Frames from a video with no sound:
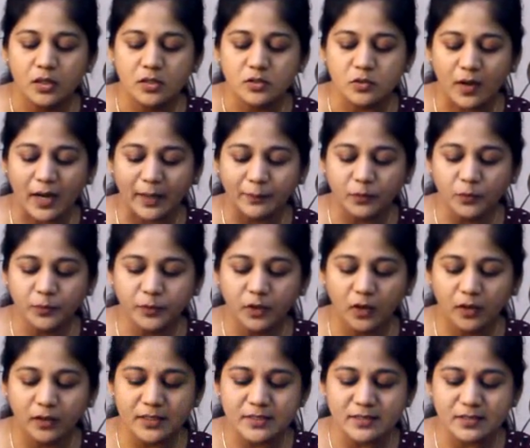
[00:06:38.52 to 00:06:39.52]
So
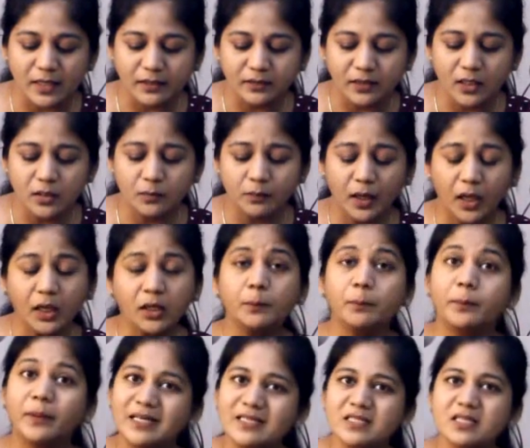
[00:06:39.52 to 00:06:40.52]
hypopyon is nothing but
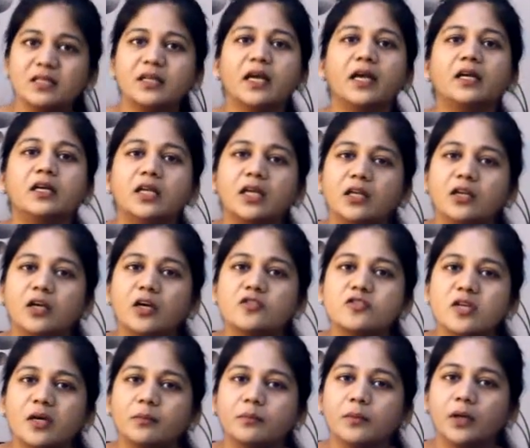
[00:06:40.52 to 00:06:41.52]
pus in anterior
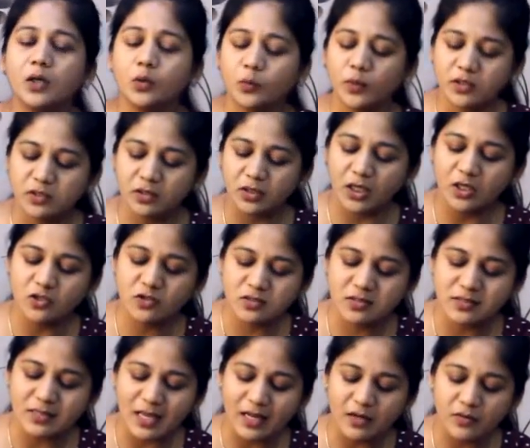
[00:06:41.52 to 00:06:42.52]
chamber, which
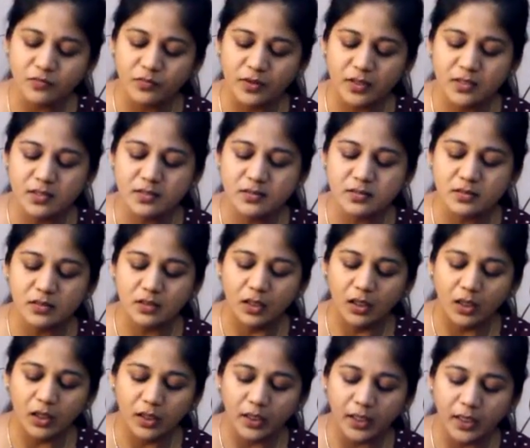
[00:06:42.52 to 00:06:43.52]
itself is
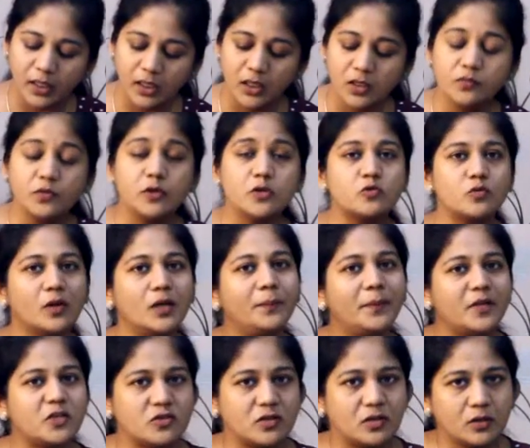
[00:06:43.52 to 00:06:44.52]
a individual
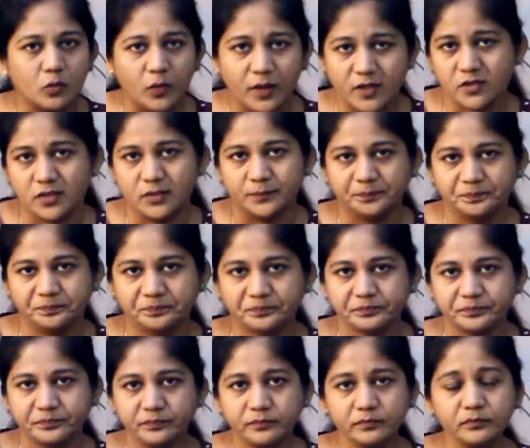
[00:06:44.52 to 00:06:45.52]
picture question.
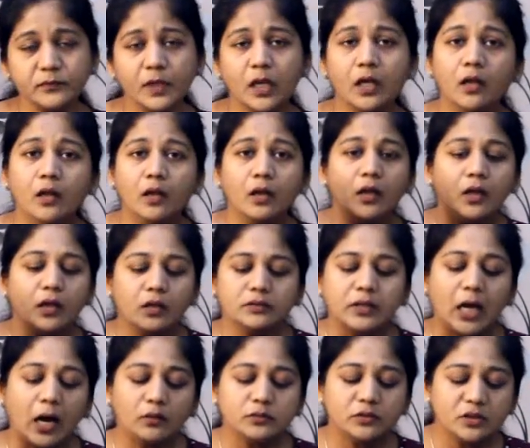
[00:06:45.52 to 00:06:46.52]

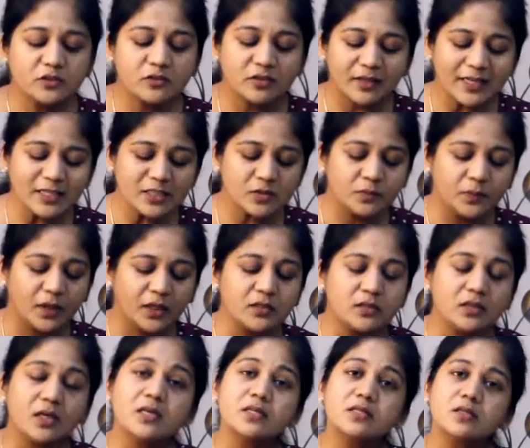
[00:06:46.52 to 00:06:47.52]
Now, the
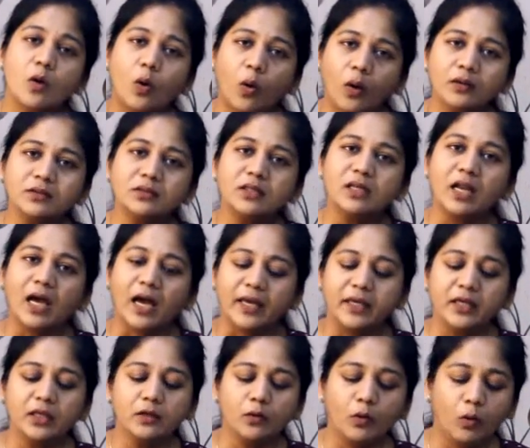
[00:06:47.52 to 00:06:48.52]
treatment is on the
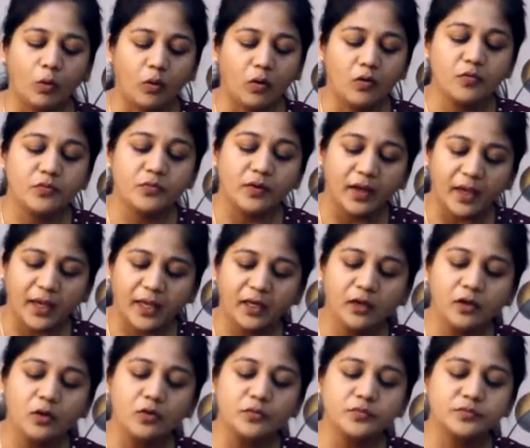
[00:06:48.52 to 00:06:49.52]
line of
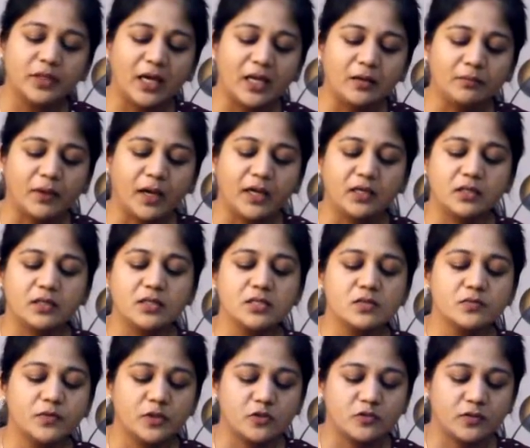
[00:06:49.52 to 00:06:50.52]
endophthalmitis
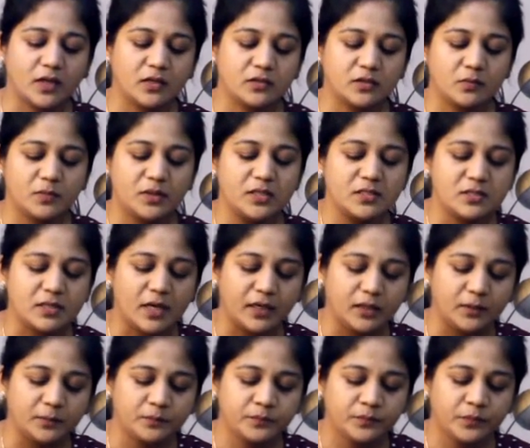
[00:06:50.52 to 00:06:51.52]
vitrectomy
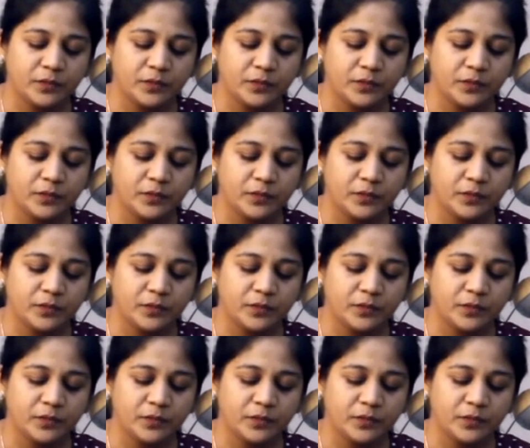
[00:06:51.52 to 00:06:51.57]
study.